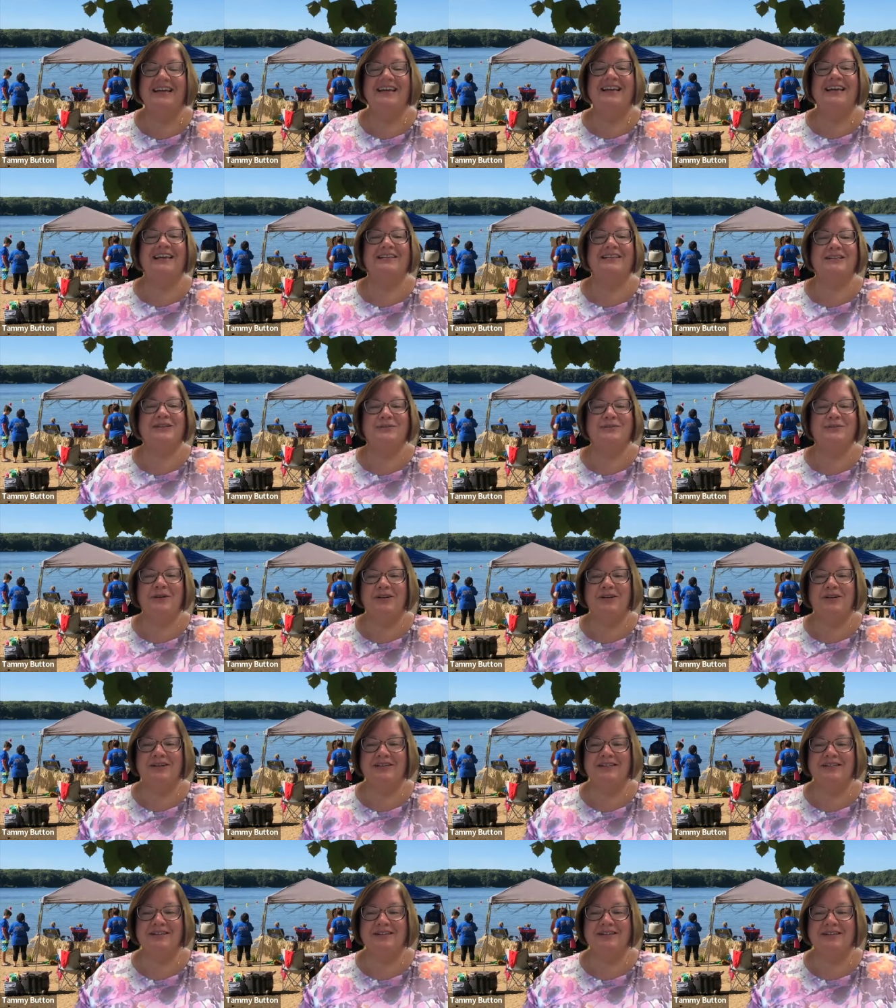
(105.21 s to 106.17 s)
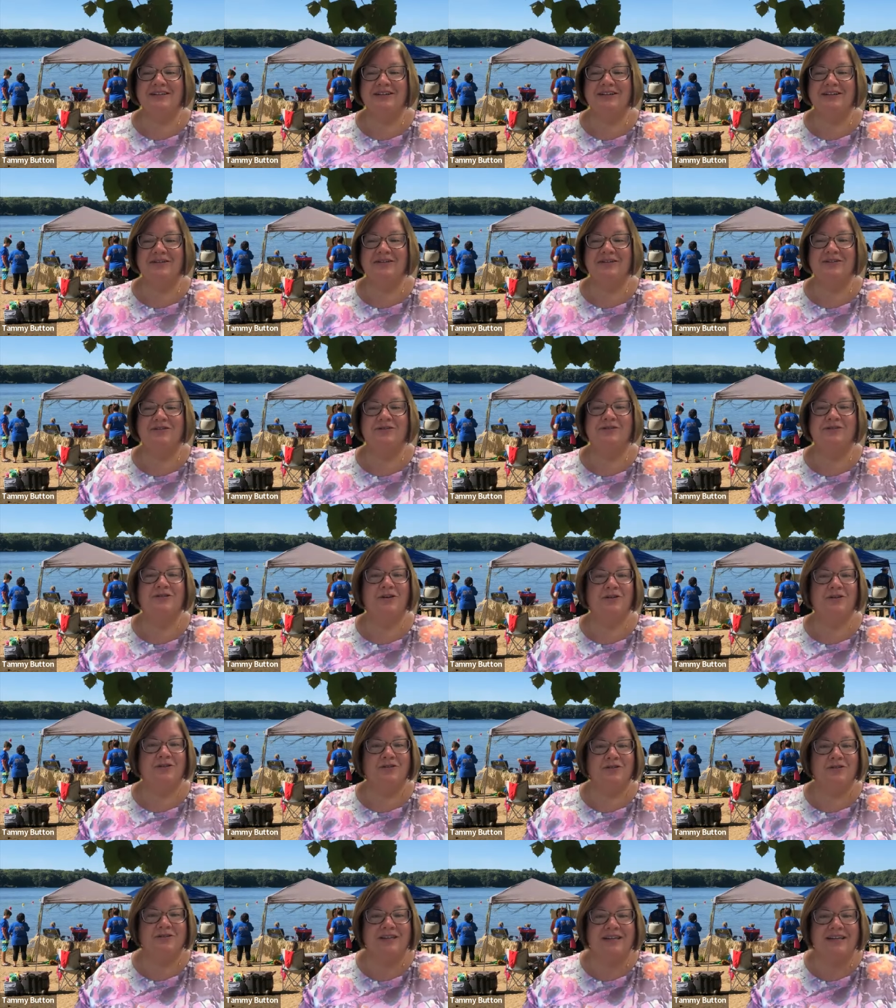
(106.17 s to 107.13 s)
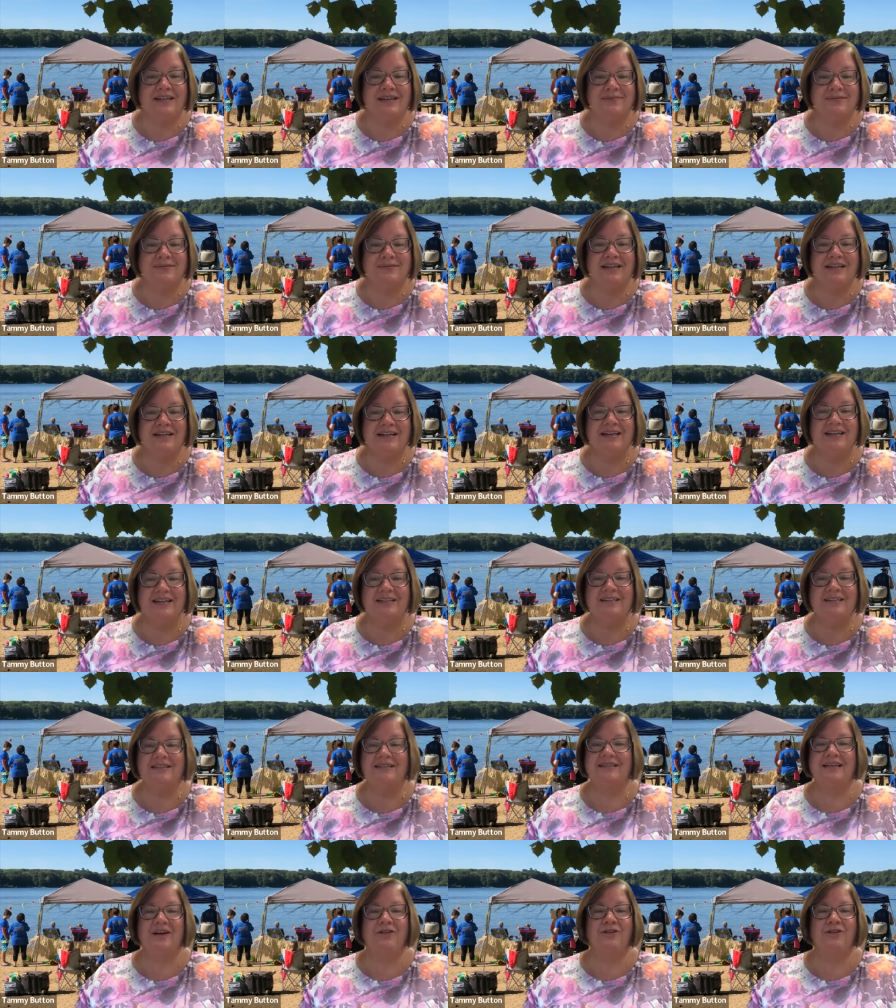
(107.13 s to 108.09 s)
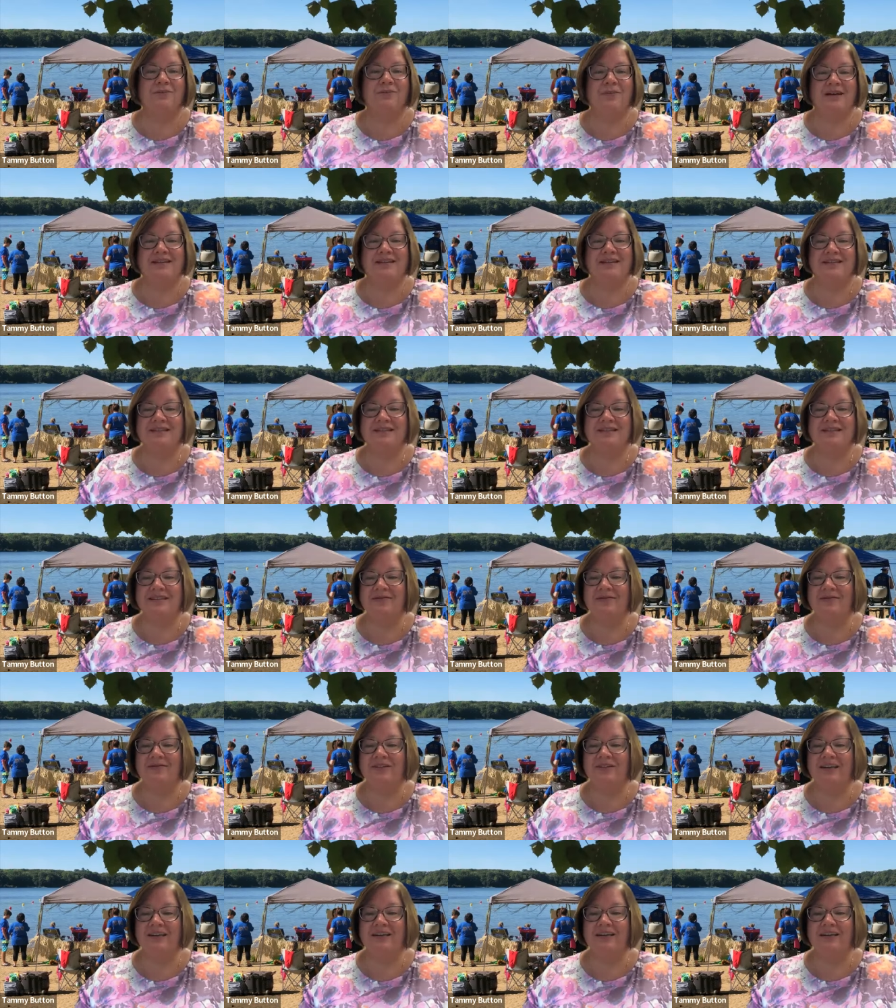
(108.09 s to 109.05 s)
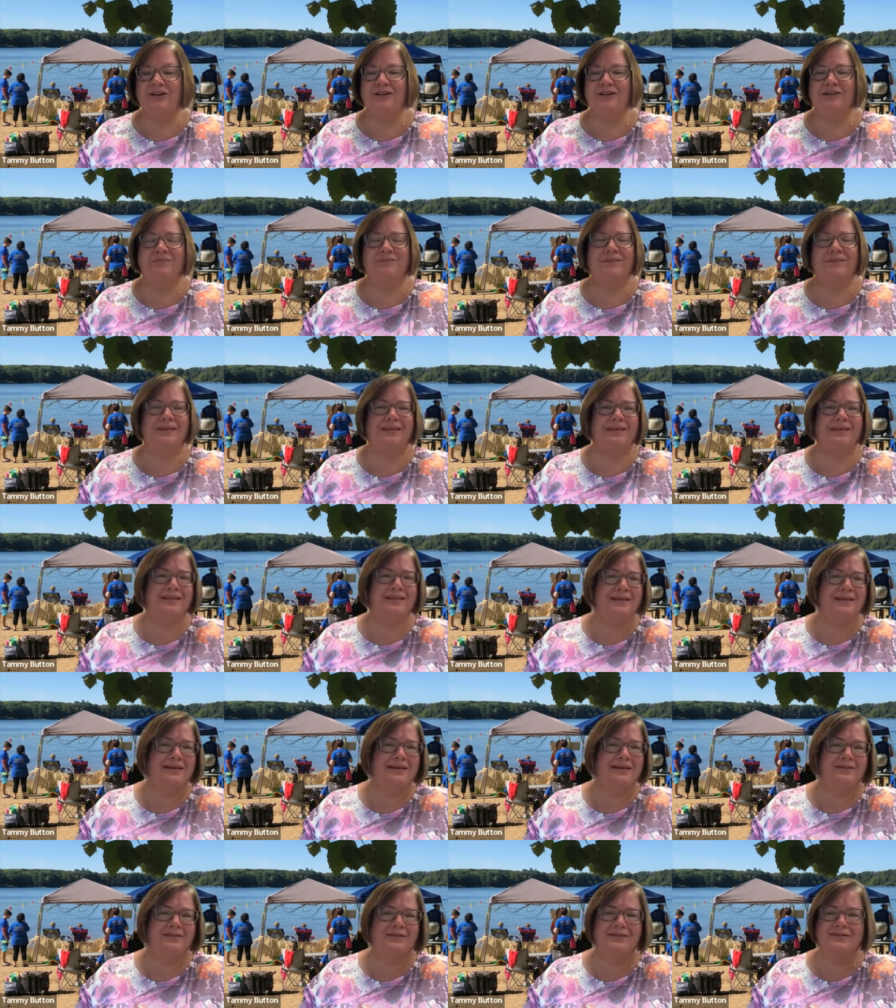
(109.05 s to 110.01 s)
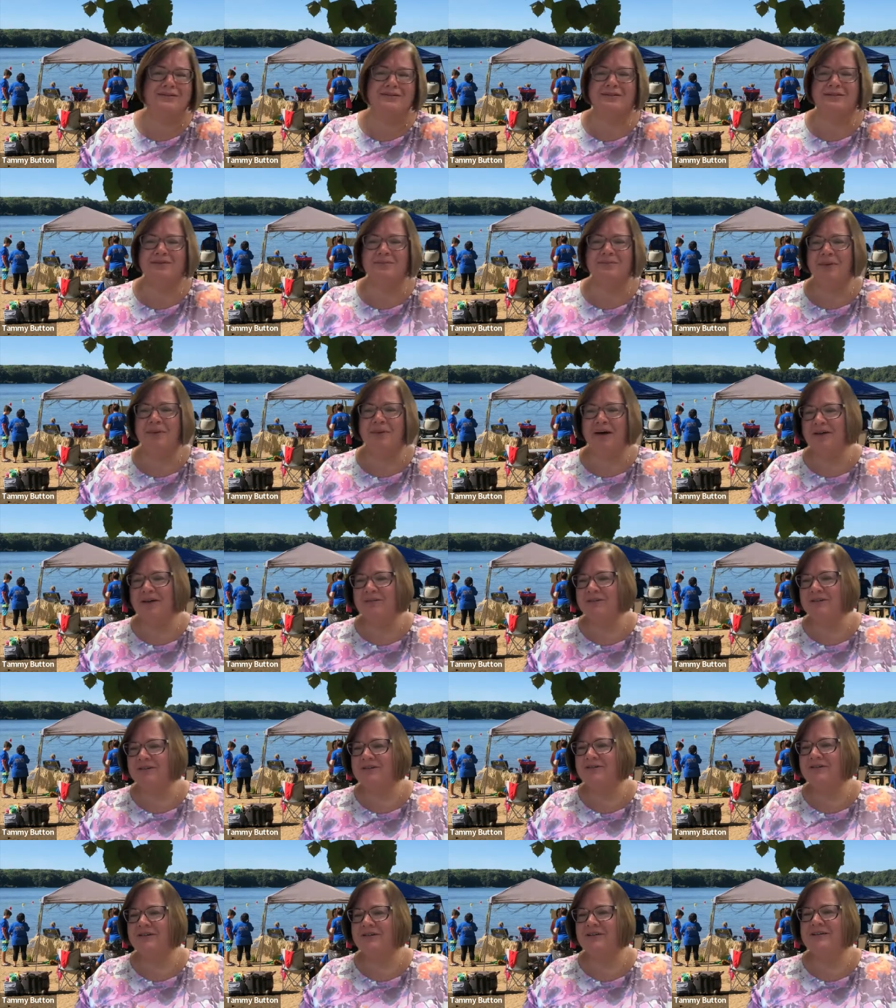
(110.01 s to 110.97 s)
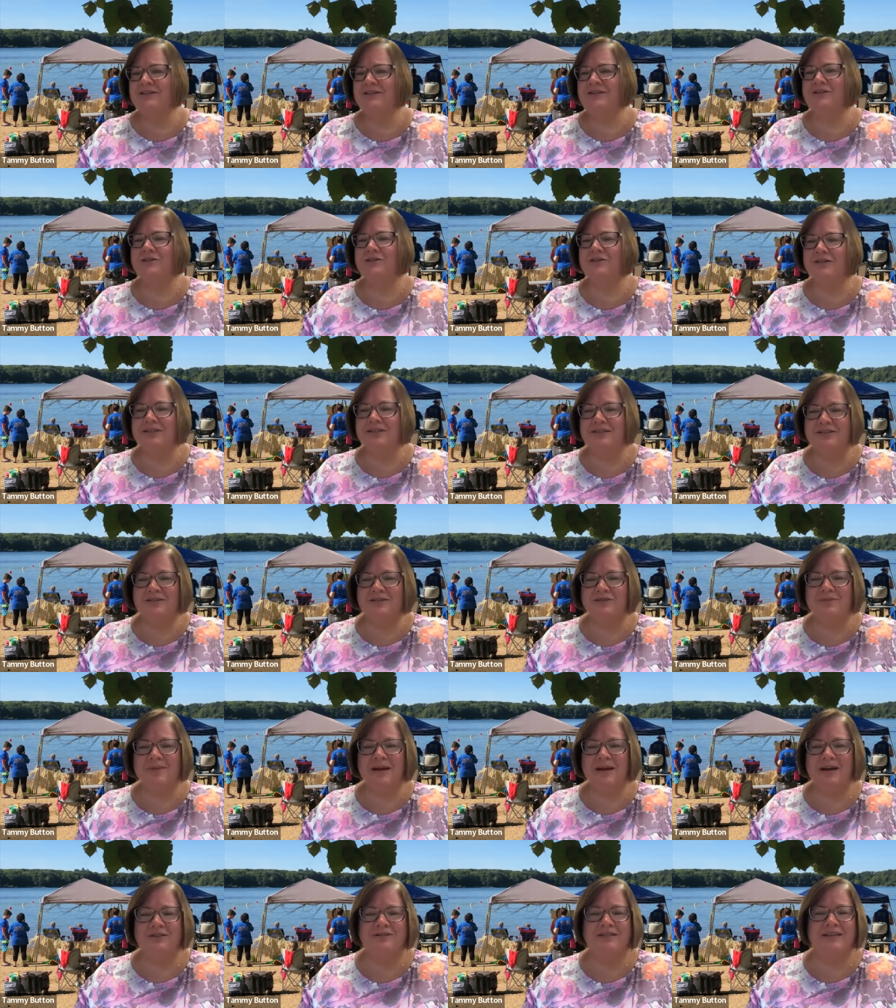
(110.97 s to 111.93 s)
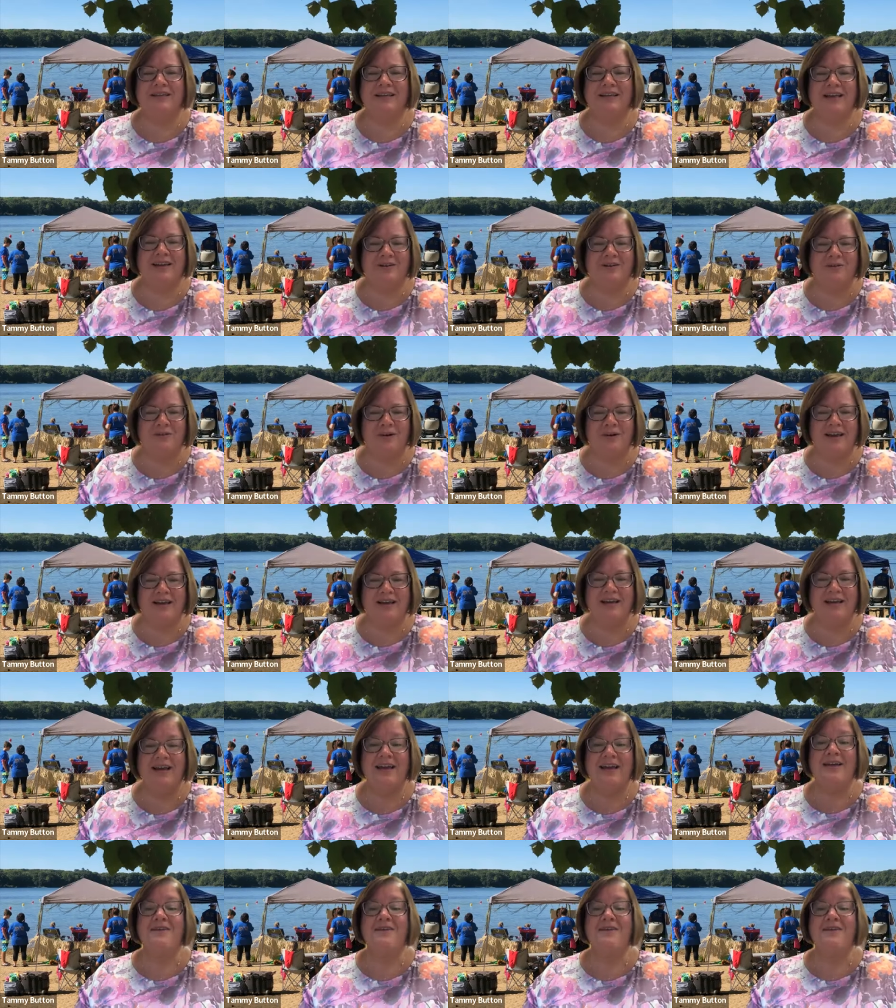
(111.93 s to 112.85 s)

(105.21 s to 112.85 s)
Experiences include Notre Dame tickets, South Bend Symphony, Goodman Theater, spa retreats, Crystal Mountain Getaway,